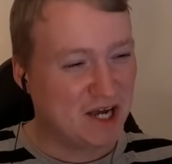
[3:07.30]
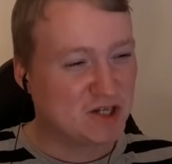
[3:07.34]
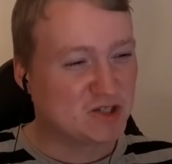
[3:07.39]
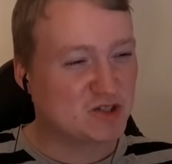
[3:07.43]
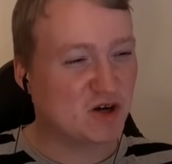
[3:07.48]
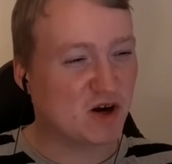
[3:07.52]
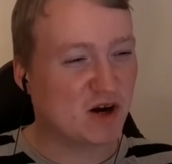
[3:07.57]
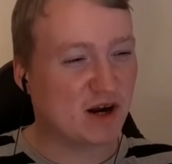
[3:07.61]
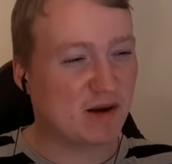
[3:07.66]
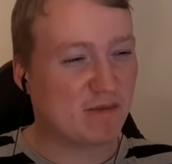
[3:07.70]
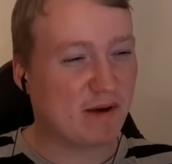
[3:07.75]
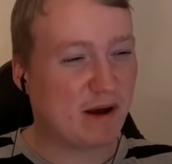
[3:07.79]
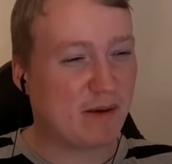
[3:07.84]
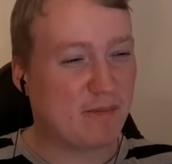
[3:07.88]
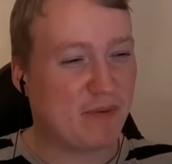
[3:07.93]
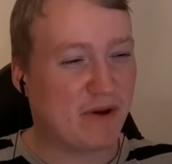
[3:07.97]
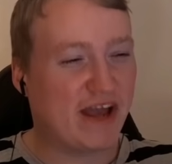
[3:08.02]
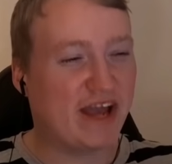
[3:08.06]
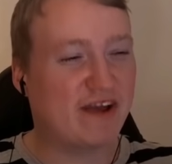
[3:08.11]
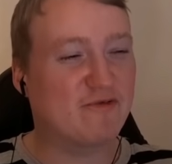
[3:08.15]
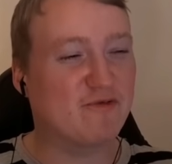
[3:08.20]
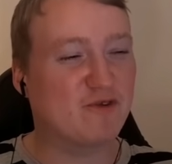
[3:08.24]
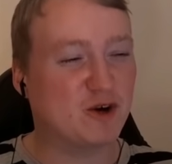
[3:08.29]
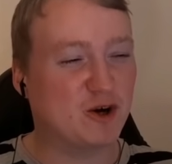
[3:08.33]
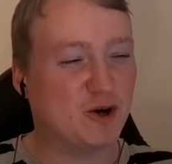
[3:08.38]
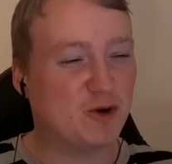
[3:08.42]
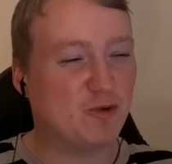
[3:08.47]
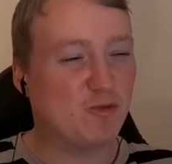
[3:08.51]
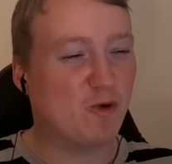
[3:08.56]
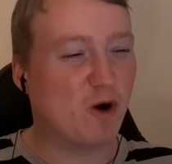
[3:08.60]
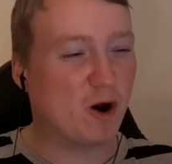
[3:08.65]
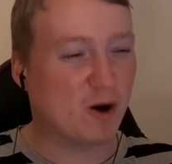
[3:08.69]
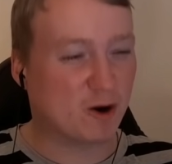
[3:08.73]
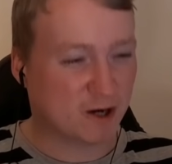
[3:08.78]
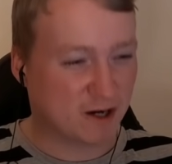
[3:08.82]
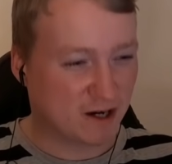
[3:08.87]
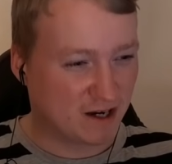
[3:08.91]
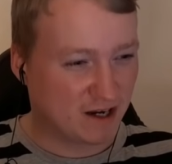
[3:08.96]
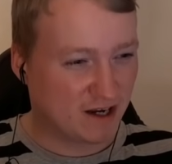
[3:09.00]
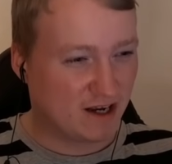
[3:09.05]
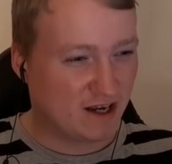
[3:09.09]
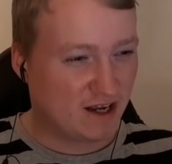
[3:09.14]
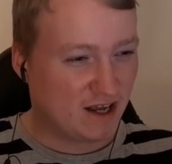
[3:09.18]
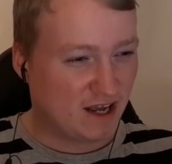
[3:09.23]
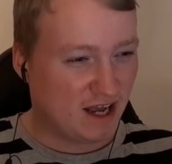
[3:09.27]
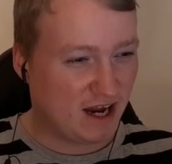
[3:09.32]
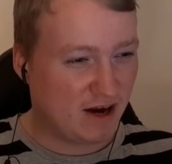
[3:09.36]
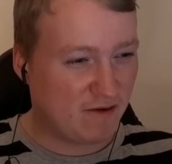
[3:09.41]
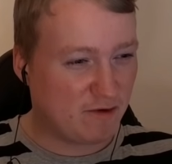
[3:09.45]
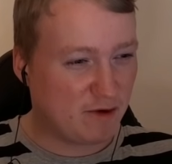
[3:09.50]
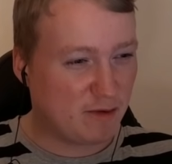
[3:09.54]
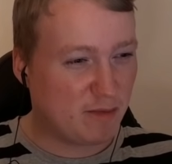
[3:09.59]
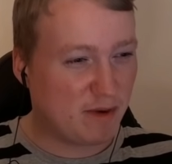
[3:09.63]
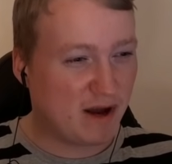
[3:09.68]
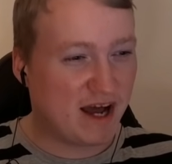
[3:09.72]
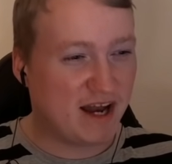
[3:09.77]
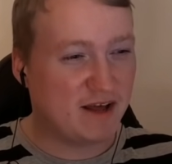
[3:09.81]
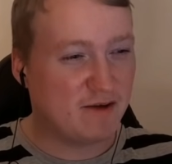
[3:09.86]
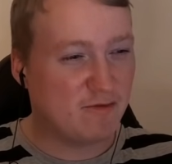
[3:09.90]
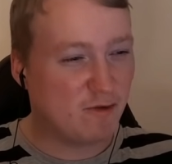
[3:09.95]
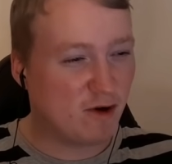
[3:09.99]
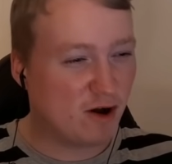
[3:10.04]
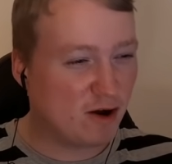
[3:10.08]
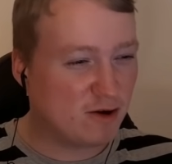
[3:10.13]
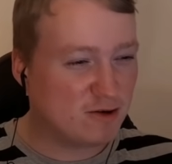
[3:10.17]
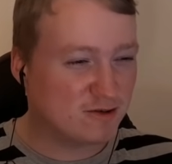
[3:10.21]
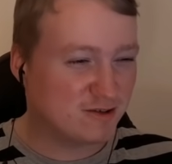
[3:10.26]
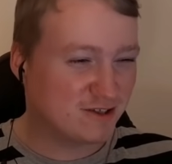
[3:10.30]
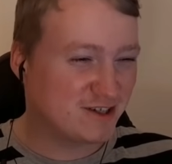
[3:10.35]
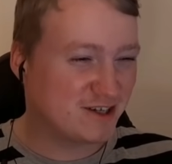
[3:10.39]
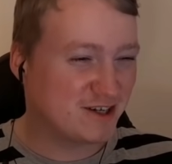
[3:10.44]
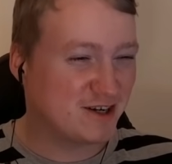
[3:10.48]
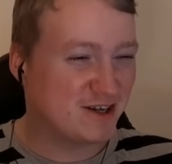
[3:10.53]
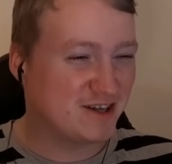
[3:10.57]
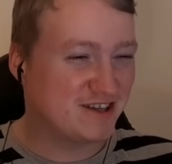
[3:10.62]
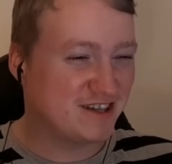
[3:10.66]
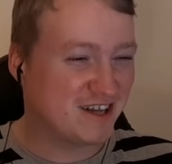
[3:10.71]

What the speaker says: Talking about paying for good work. Everybody won't do the